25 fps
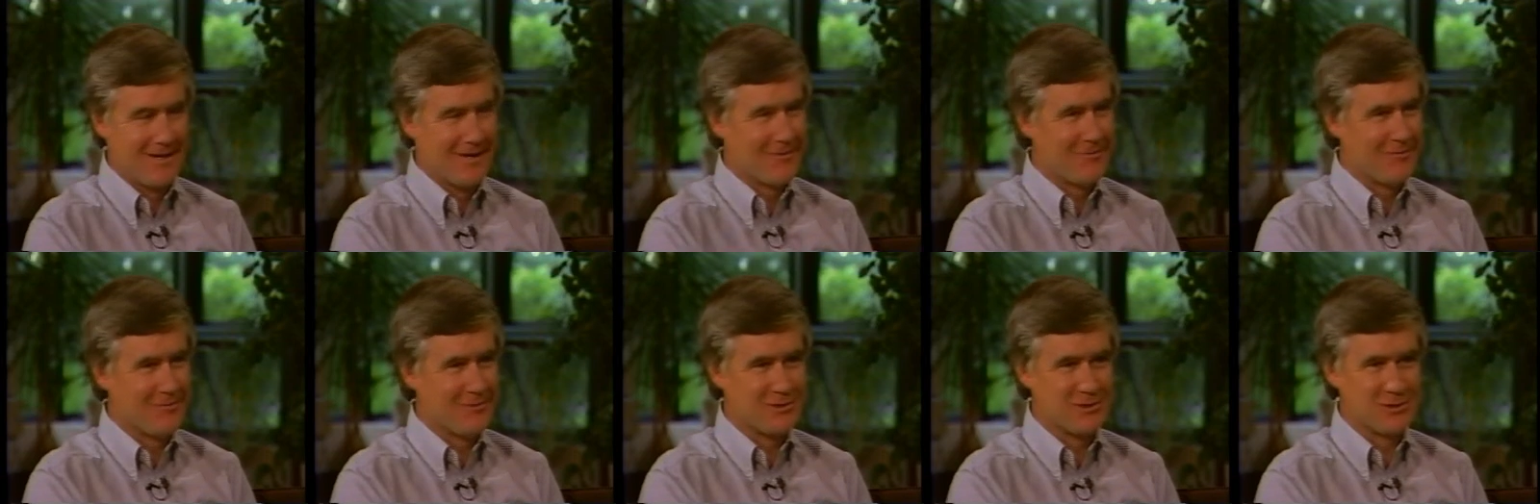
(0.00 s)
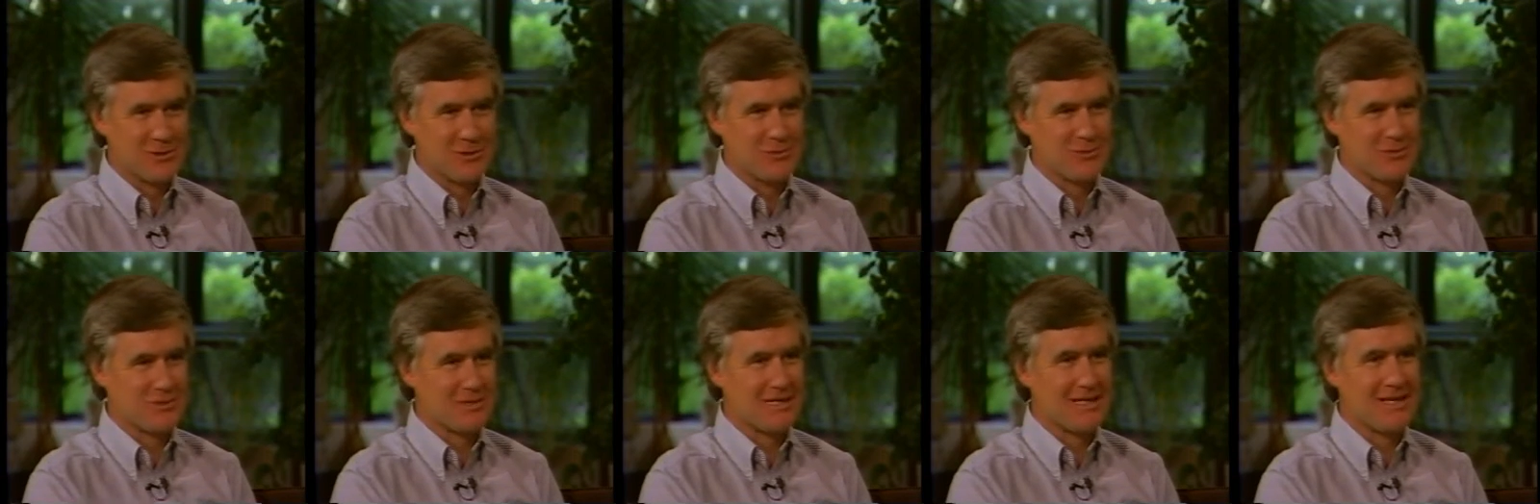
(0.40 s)
which
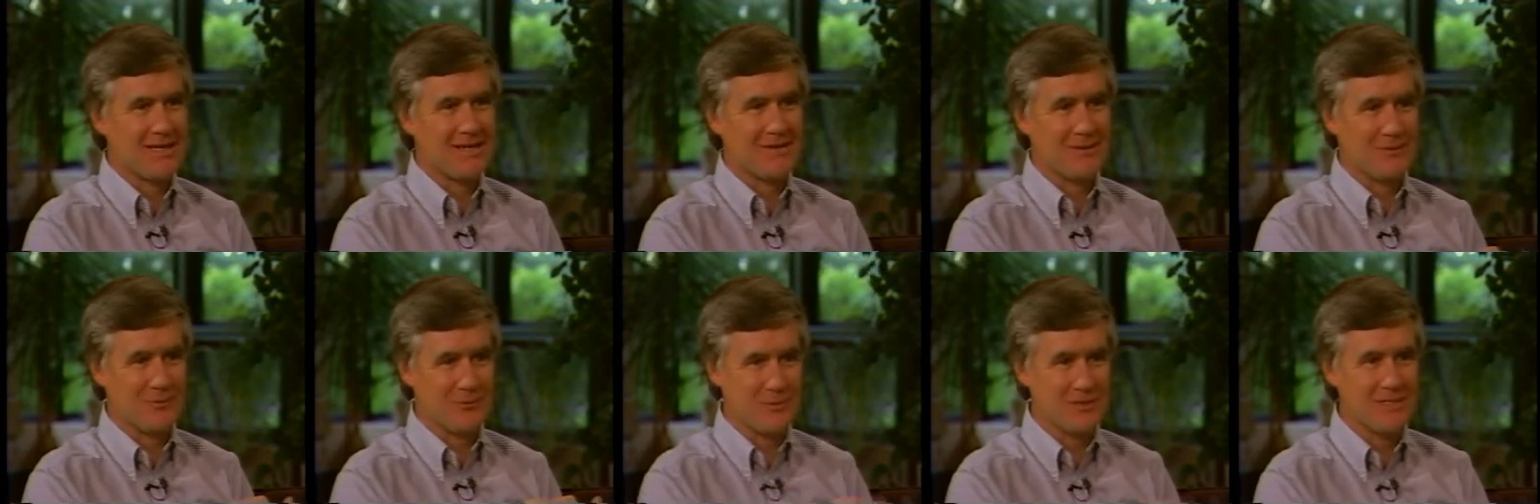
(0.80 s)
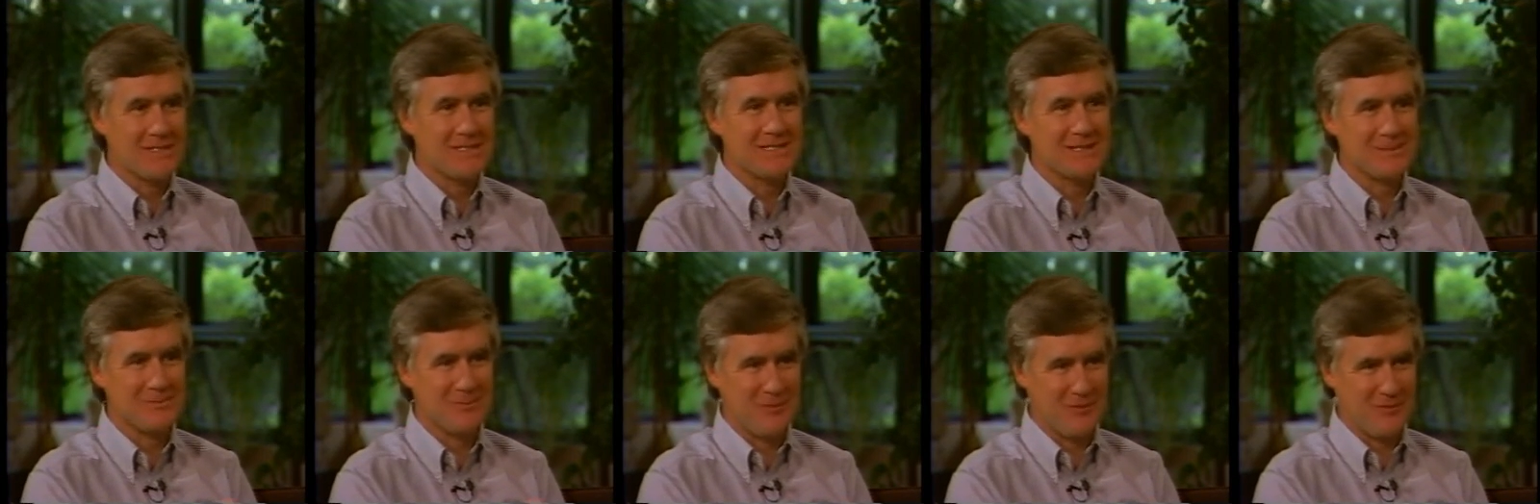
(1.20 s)
shows again the
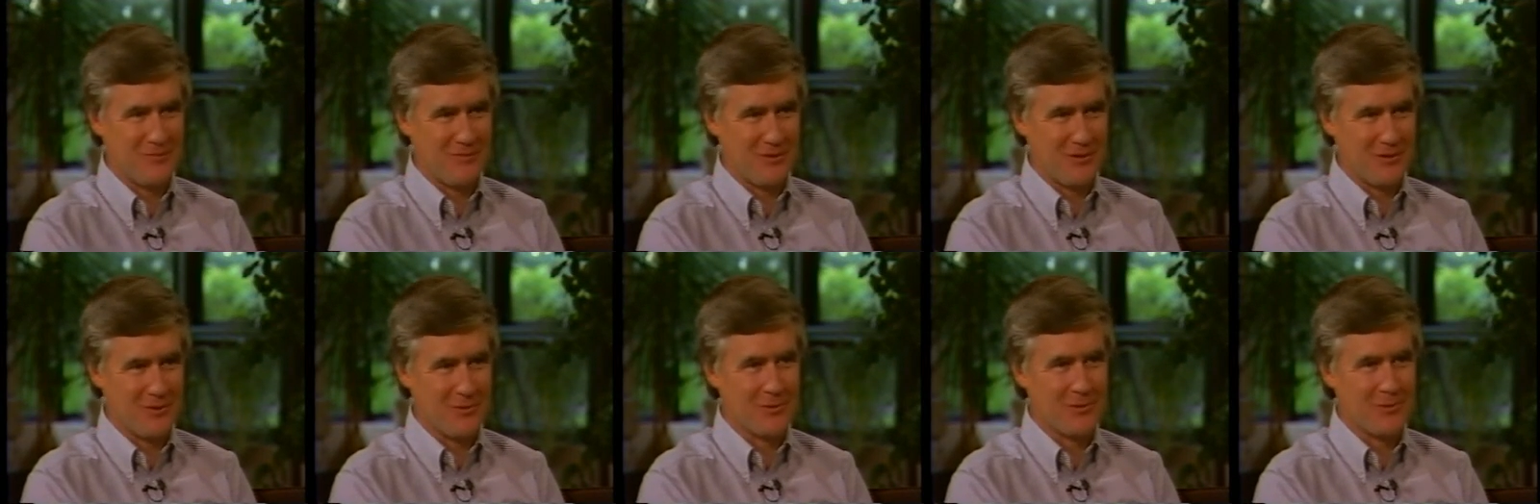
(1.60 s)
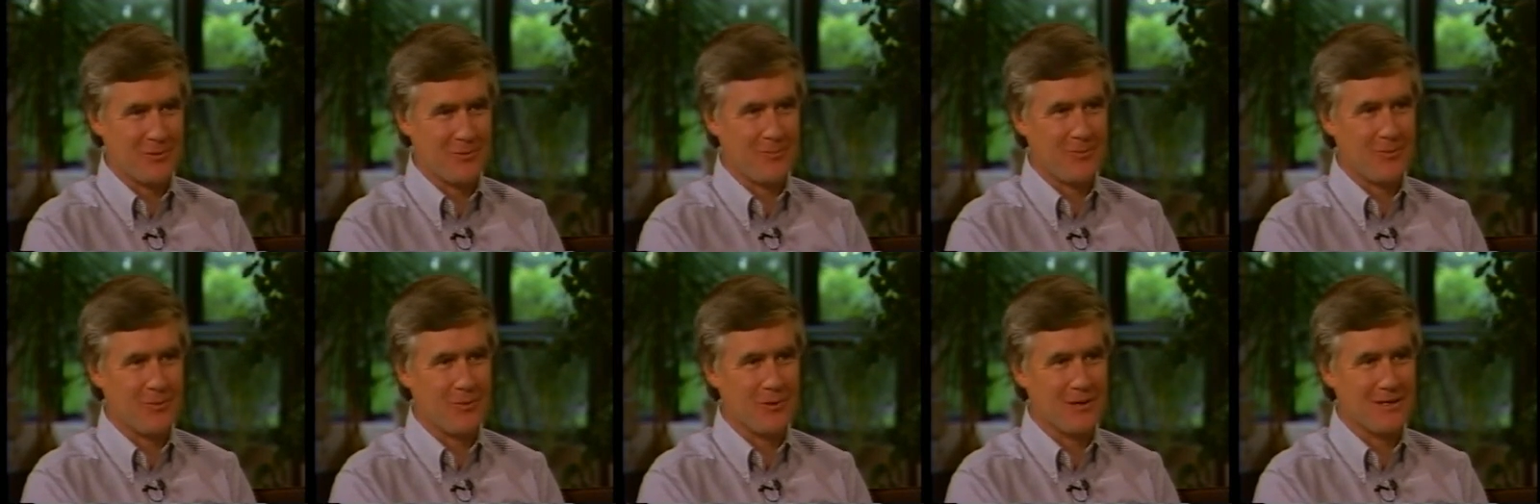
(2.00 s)
wisdom of the
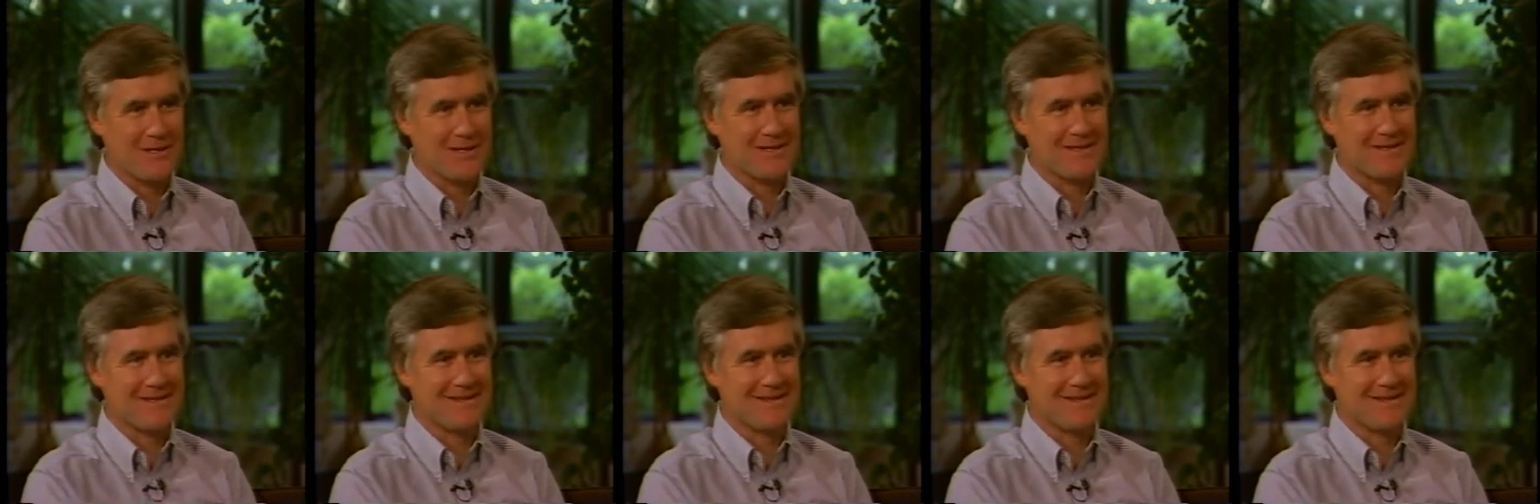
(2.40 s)
cookbook,